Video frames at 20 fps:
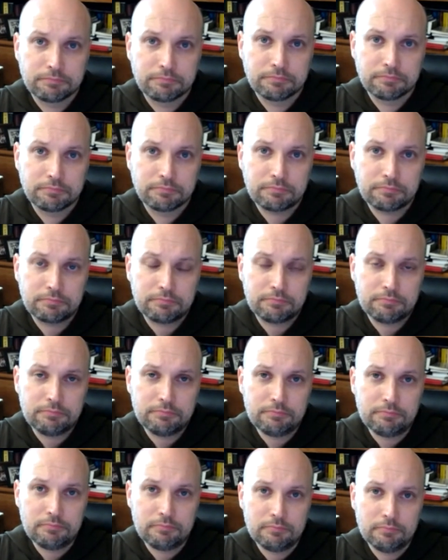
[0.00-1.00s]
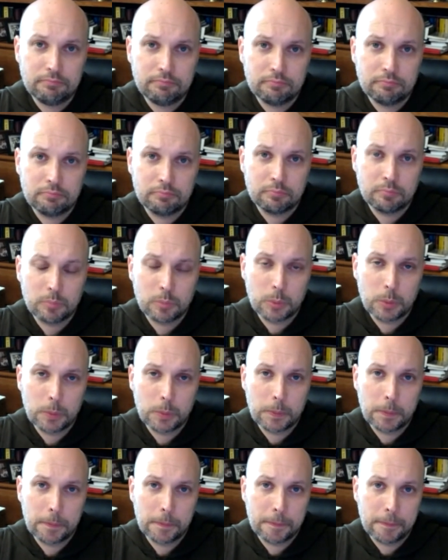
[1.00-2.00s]

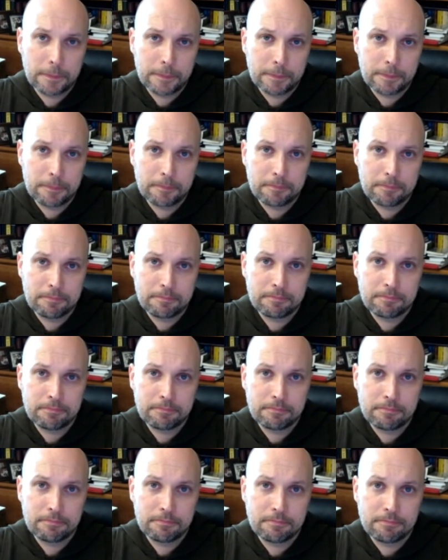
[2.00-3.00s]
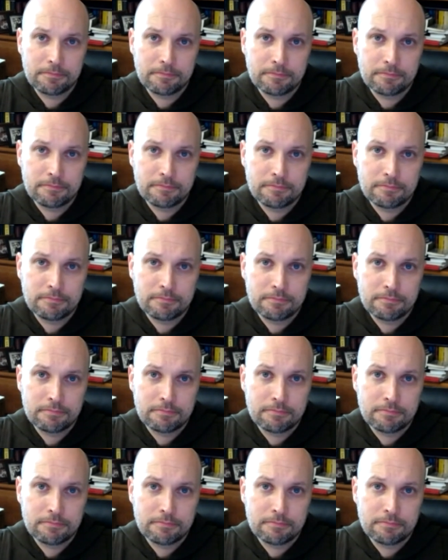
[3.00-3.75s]
[no speech]